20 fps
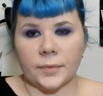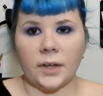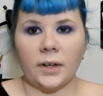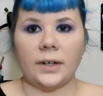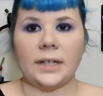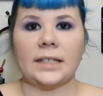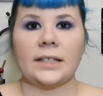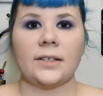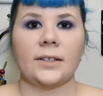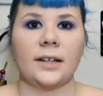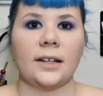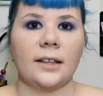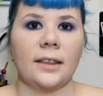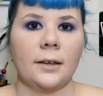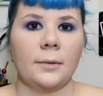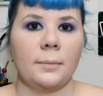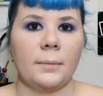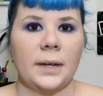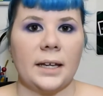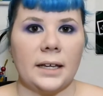Alright, so now
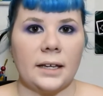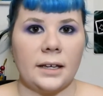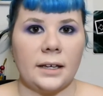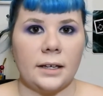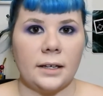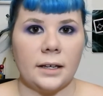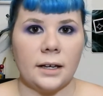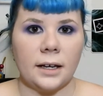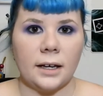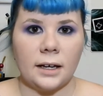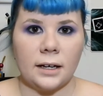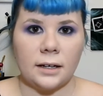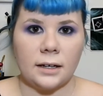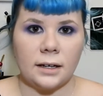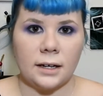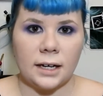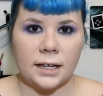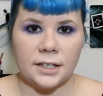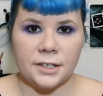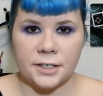that my
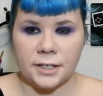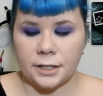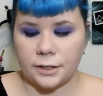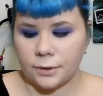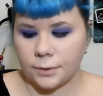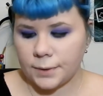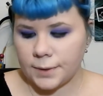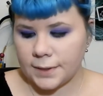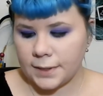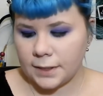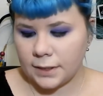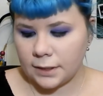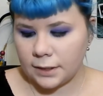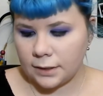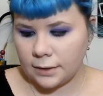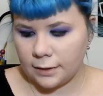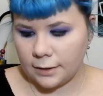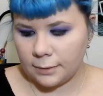eyeshadow is done